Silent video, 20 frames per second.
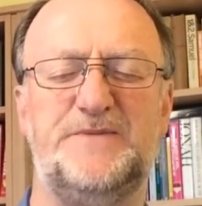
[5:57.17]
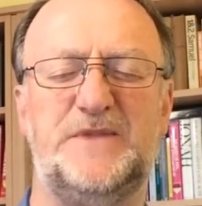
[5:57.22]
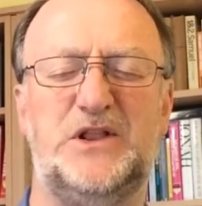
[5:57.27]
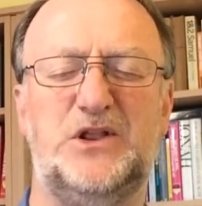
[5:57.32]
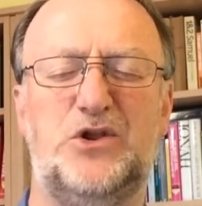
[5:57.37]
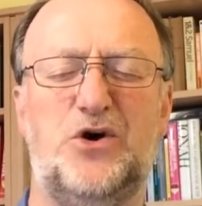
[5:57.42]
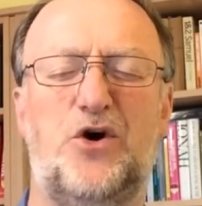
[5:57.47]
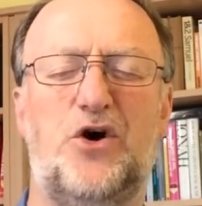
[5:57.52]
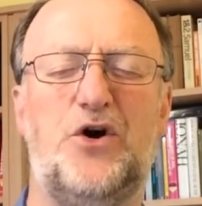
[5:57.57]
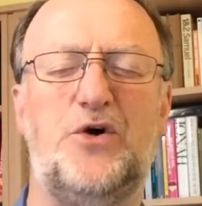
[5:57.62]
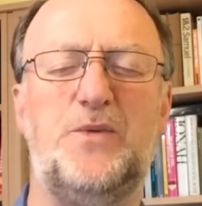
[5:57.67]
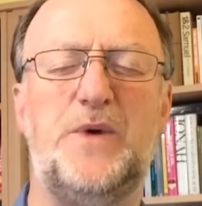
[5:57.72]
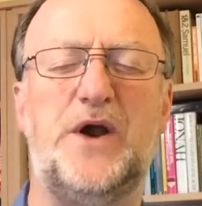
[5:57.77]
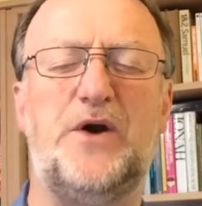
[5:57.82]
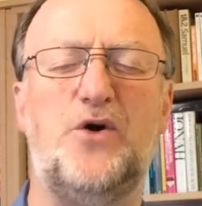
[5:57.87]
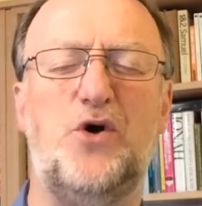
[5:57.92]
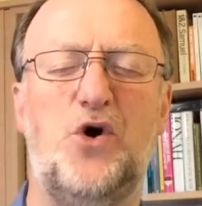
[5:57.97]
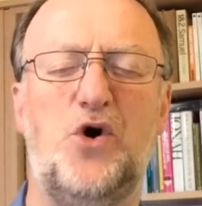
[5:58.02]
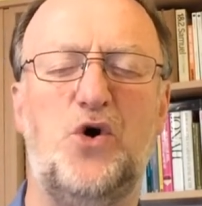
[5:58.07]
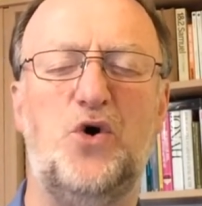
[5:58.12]
Lord, we
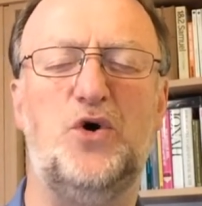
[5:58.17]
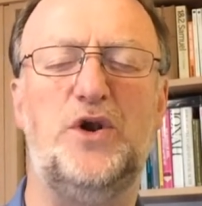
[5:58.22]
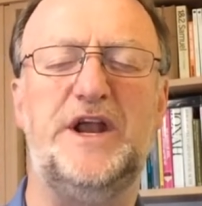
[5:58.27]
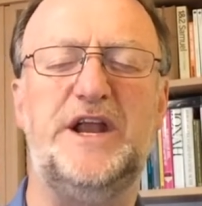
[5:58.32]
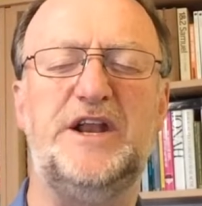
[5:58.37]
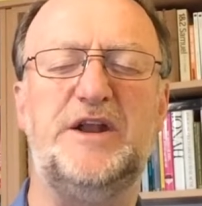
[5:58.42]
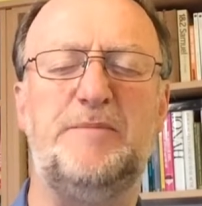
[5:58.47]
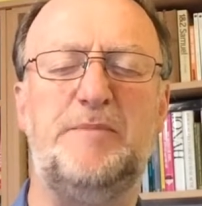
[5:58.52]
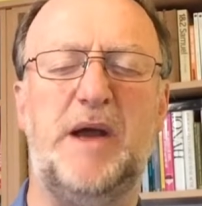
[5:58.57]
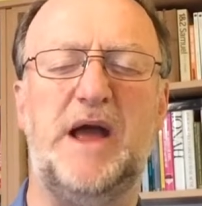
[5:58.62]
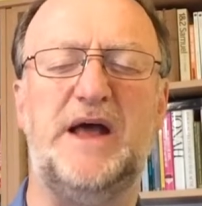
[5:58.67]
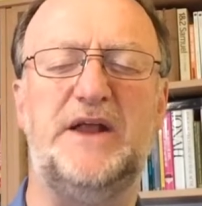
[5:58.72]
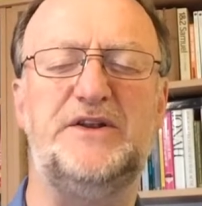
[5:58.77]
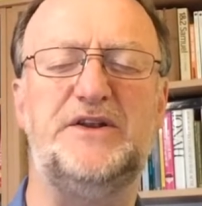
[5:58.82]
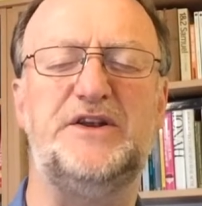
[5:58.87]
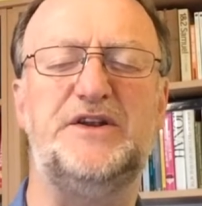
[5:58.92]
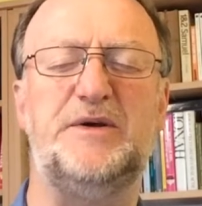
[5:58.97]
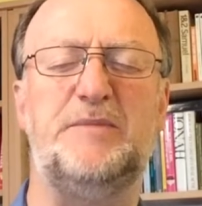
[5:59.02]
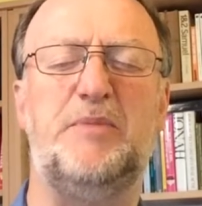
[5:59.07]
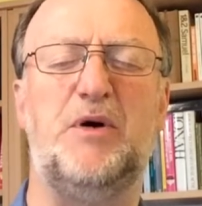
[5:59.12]
are wholly
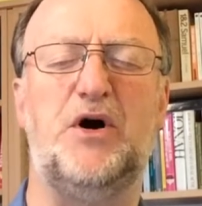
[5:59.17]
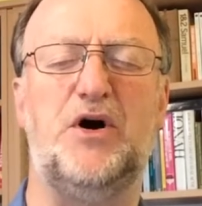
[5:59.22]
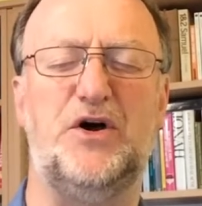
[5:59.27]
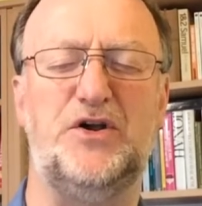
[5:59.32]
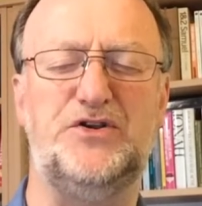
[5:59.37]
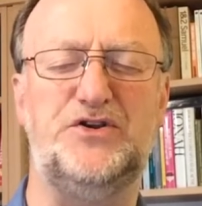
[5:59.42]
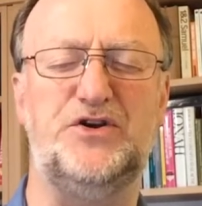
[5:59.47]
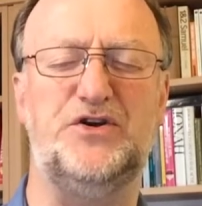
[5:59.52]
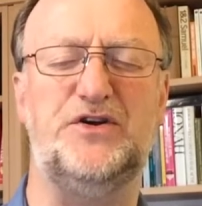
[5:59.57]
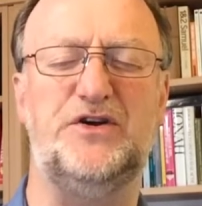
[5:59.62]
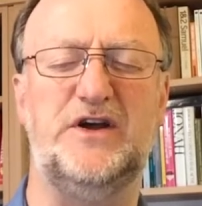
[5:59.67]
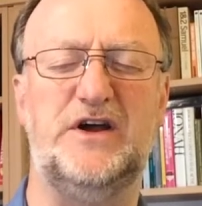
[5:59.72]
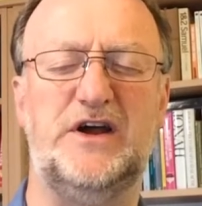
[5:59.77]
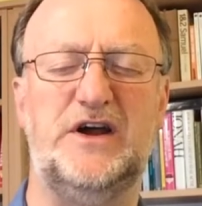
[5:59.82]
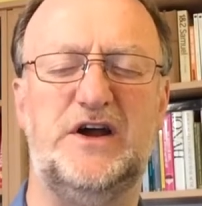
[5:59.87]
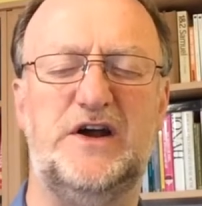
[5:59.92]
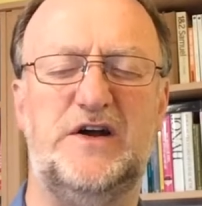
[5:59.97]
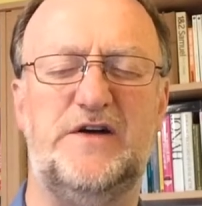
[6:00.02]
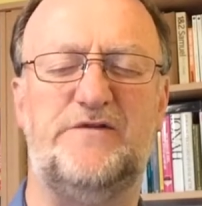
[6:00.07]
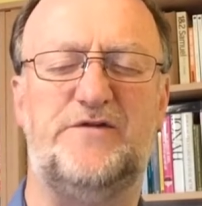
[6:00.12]
dependent upon you.
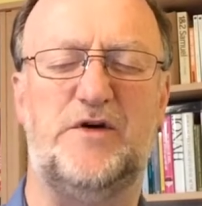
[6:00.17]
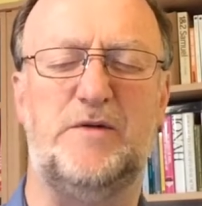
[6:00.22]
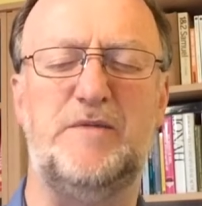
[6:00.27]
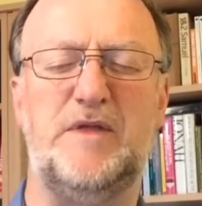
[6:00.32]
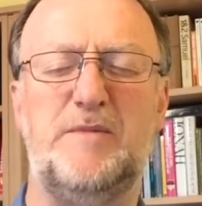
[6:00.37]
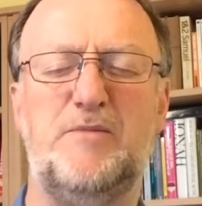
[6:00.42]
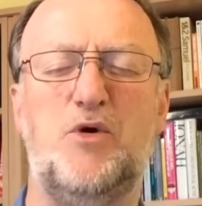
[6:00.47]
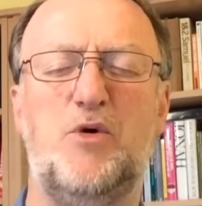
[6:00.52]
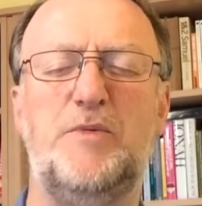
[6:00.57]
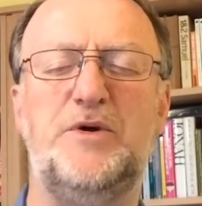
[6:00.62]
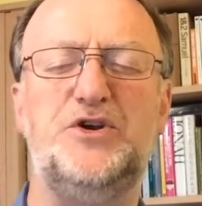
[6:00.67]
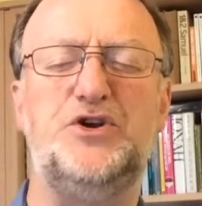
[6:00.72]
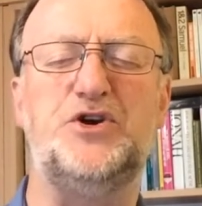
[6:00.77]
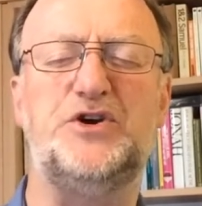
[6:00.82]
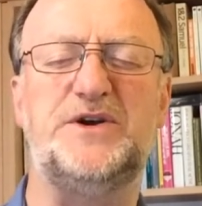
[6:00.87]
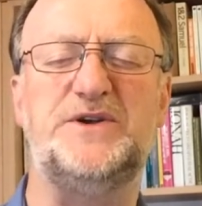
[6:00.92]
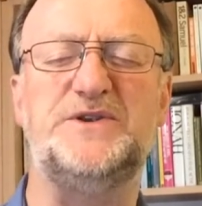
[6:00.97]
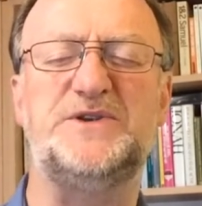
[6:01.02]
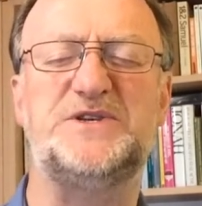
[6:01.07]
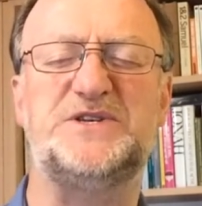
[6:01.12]
From the moment you
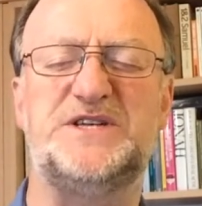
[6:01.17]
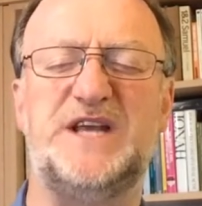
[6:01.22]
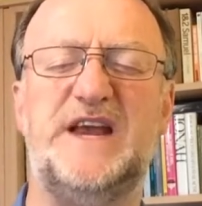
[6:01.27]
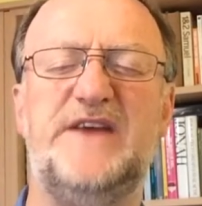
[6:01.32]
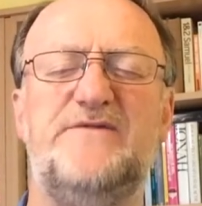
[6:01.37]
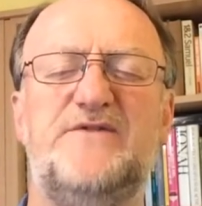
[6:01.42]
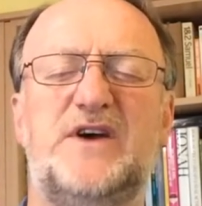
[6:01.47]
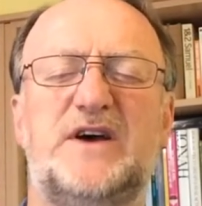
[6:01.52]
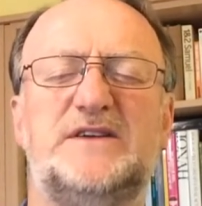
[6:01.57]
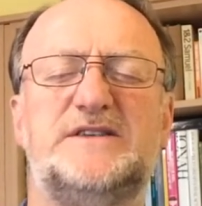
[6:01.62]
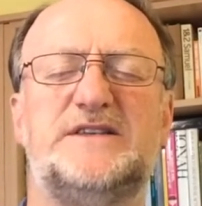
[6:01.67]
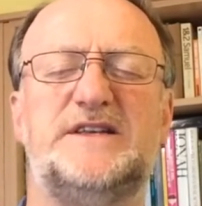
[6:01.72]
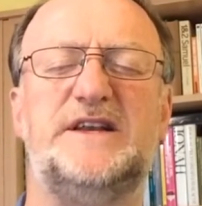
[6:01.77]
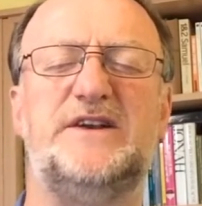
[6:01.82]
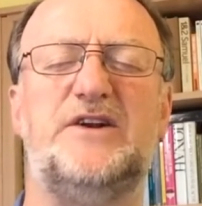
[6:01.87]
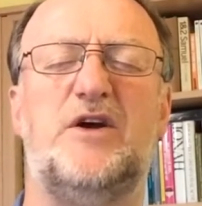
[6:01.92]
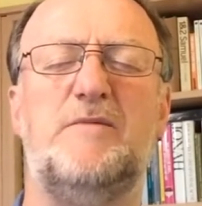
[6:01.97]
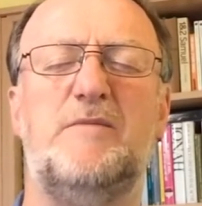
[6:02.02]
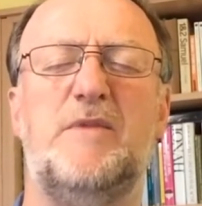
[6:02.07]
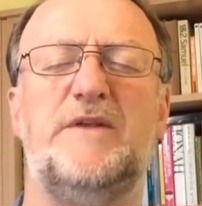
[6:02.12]
conceived us in
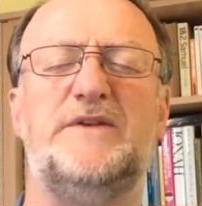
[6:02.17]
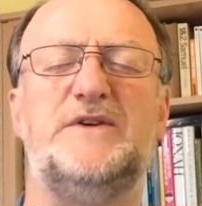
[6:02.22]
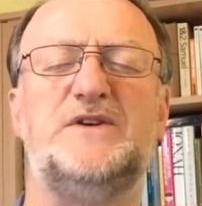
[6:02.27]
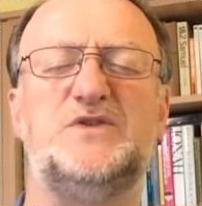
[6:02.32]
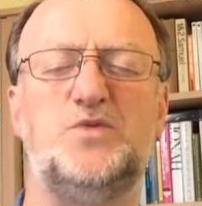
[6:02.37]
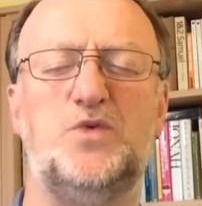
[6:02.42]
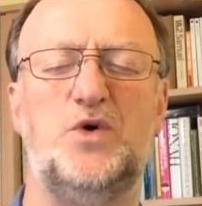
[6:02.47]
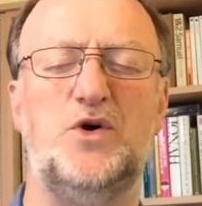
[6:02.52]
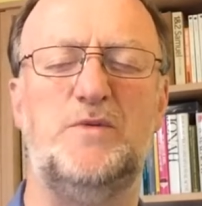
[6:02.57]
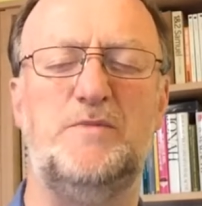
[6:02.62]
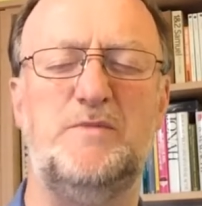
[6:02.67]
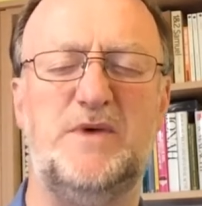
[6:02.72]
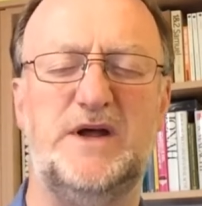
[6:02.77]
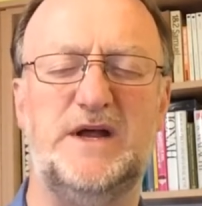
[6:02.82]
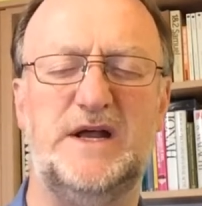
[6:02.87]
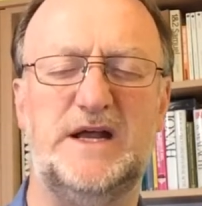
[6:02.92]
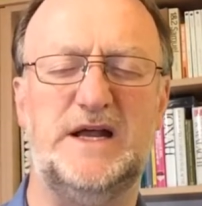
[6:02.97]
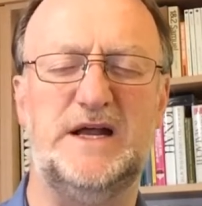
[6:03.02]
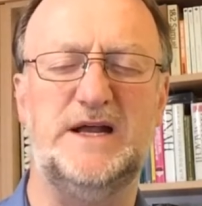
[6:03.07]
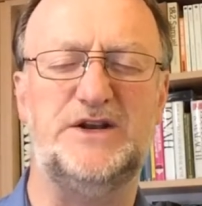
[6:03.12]
our mother's womb
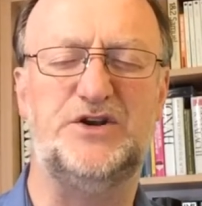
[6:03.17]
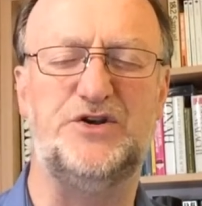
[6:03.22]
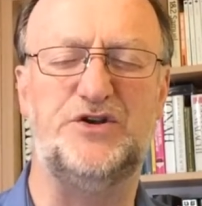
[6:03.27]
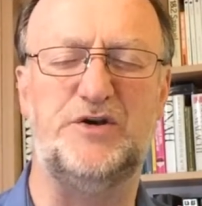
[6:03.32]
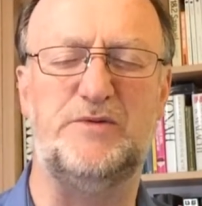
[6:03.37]
to